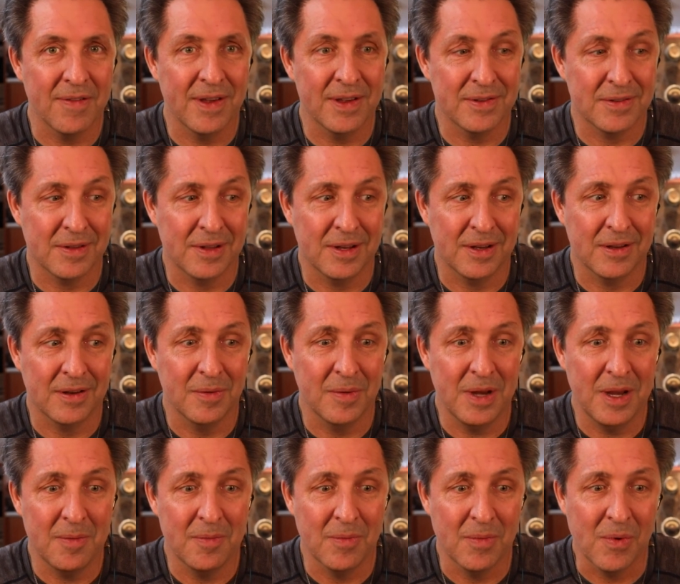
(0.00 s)
of us are like could
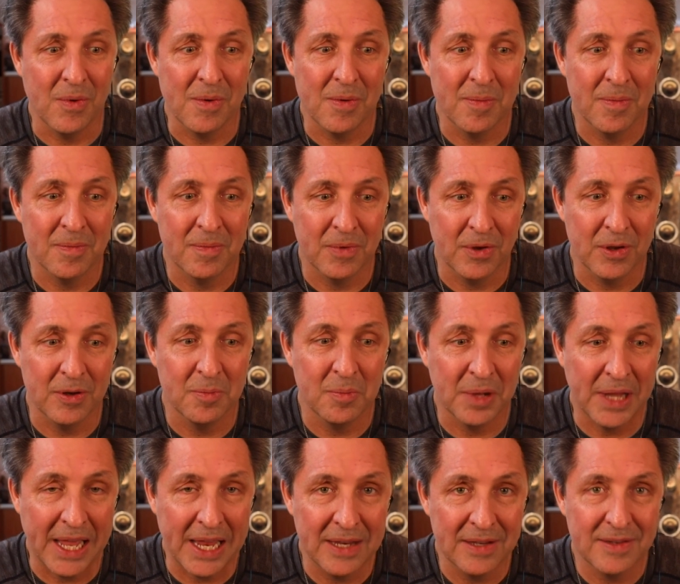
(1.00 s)
we eat more good
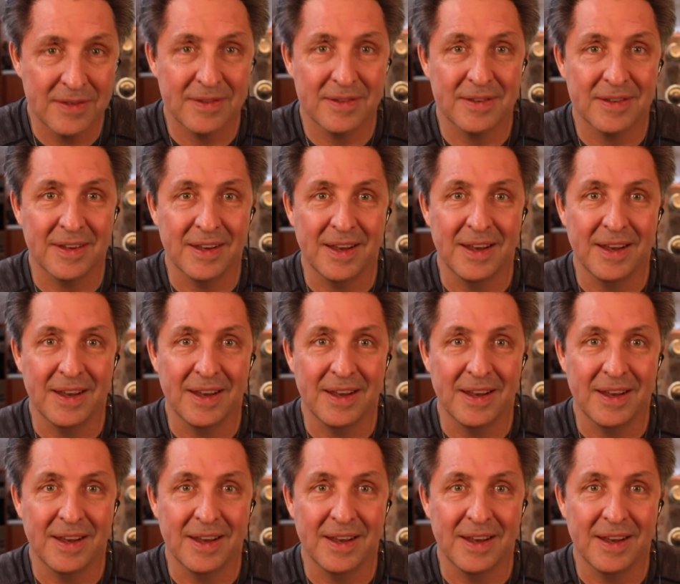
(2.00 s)
plants